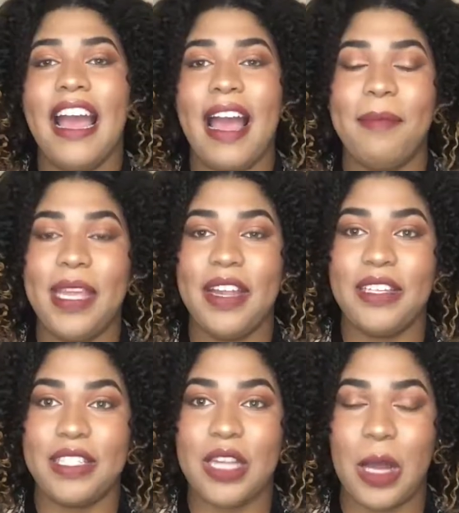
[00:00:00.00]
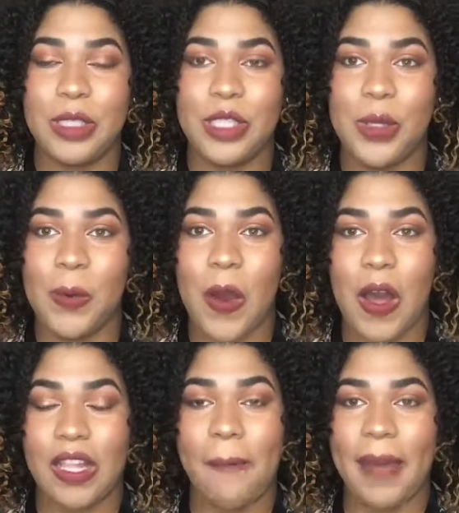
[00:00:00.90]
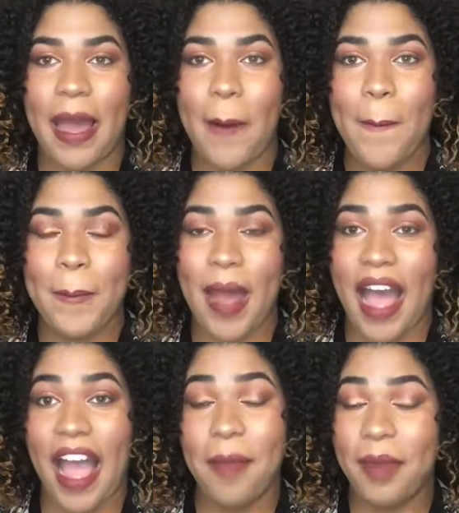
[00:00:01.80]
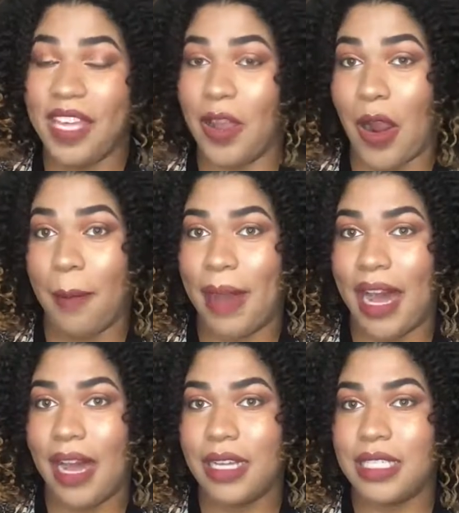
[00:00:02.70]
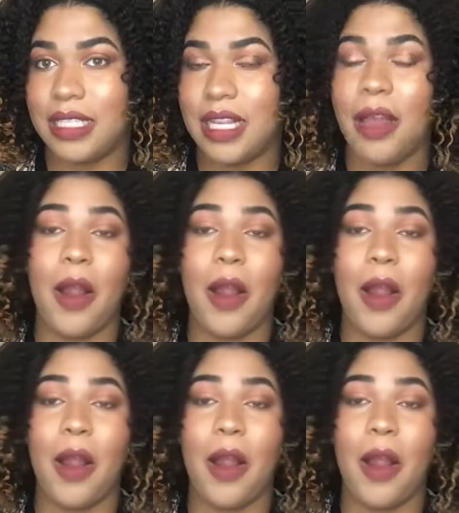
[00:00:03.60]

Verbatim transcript: I'm here to talk to you all about my PR box